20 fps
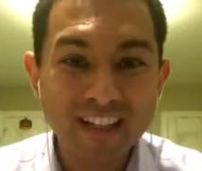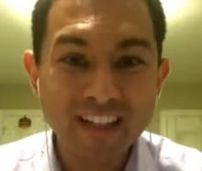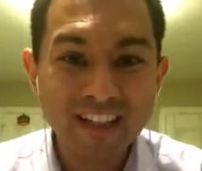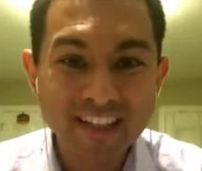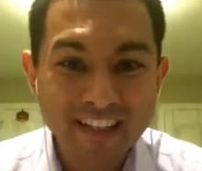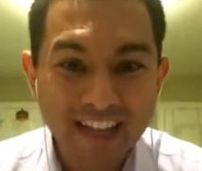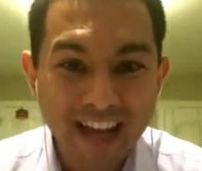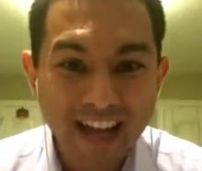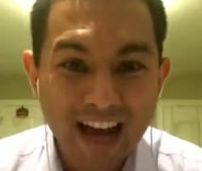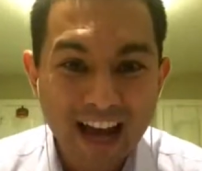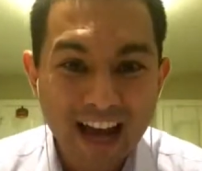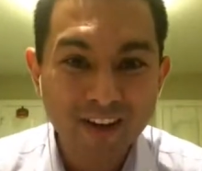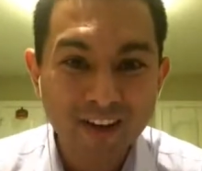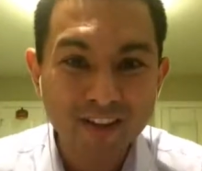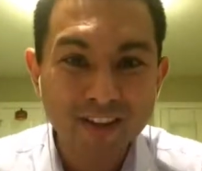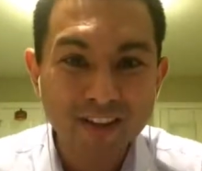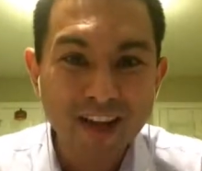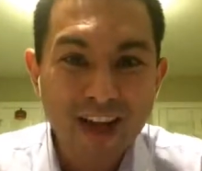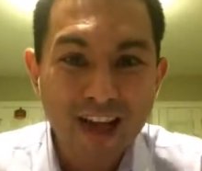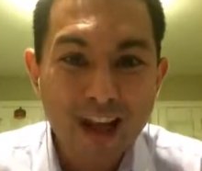For the
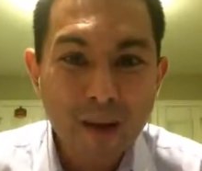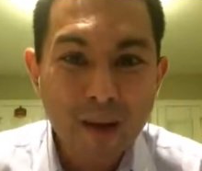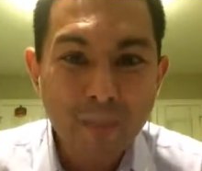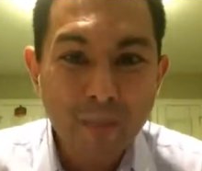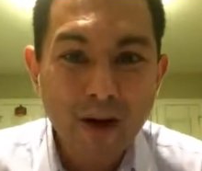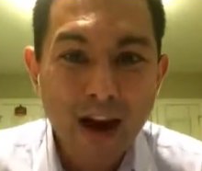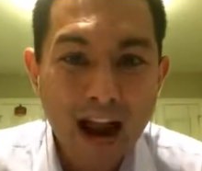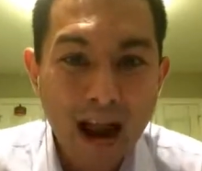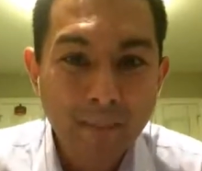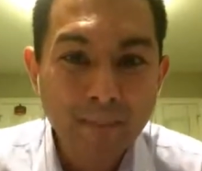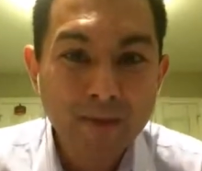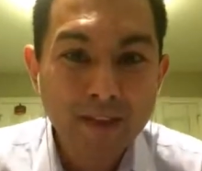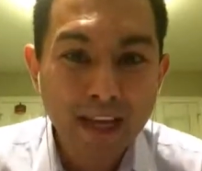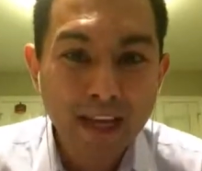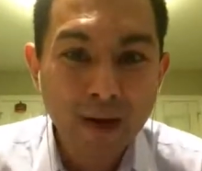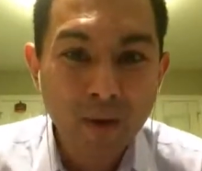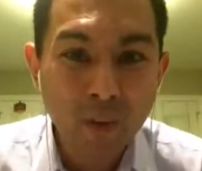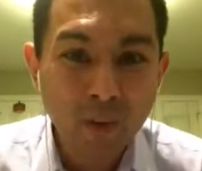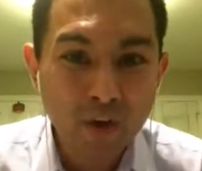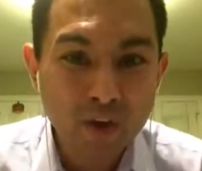deciders,
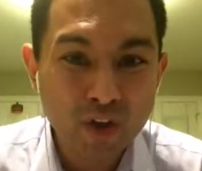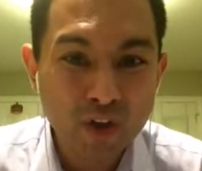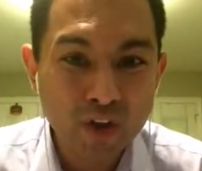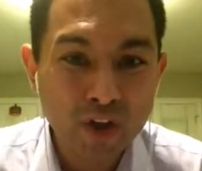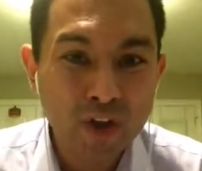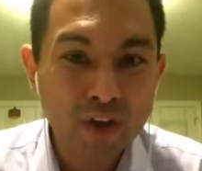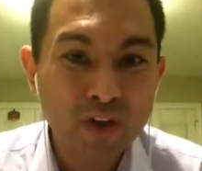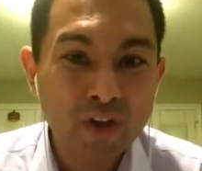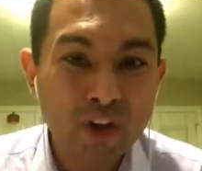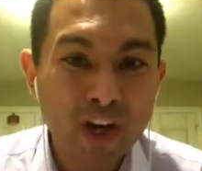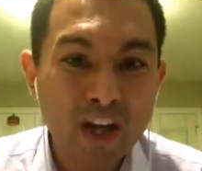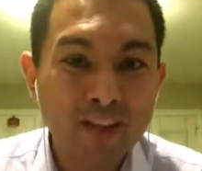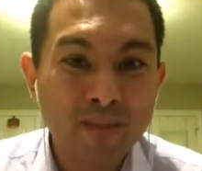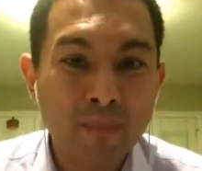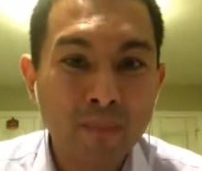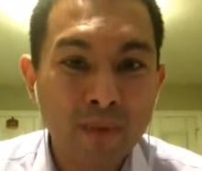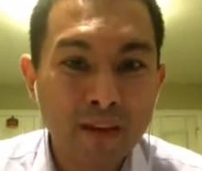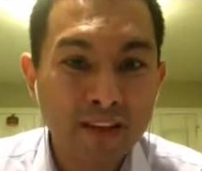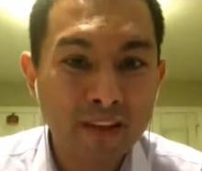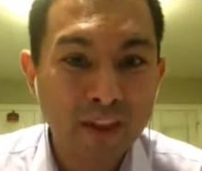perhaps it shouldn't
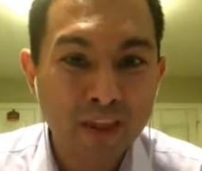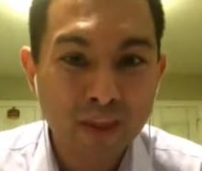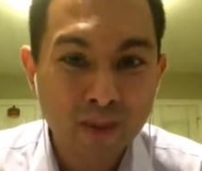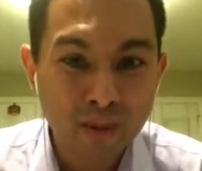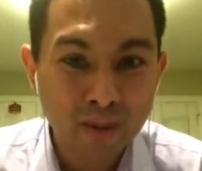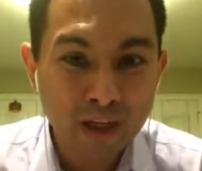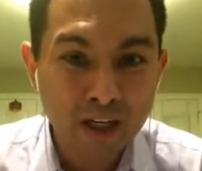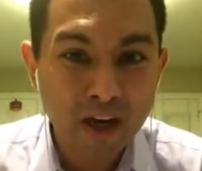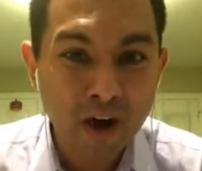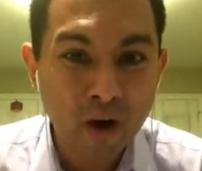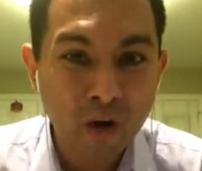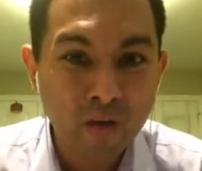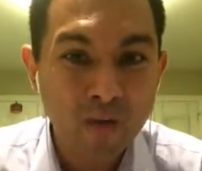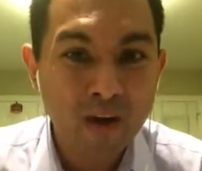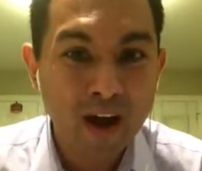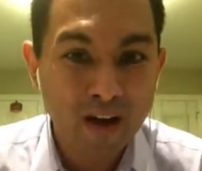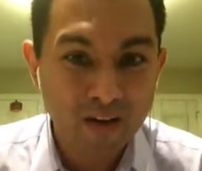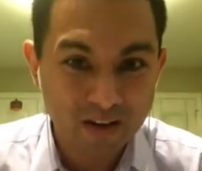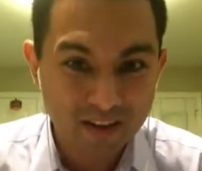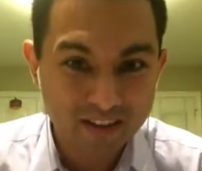just been the 3
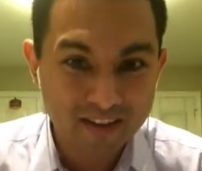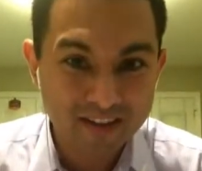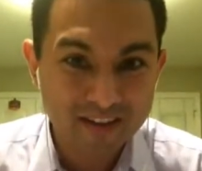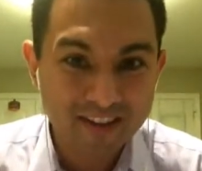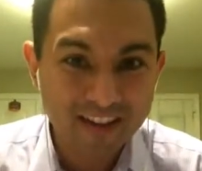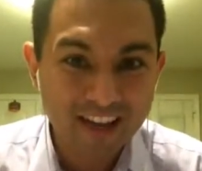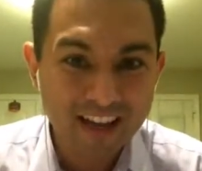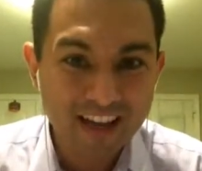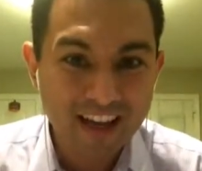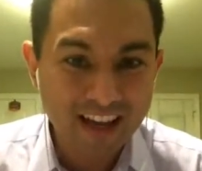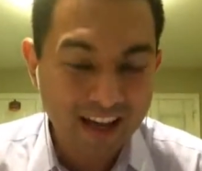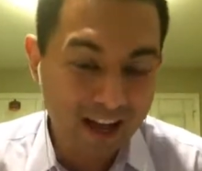co-founders.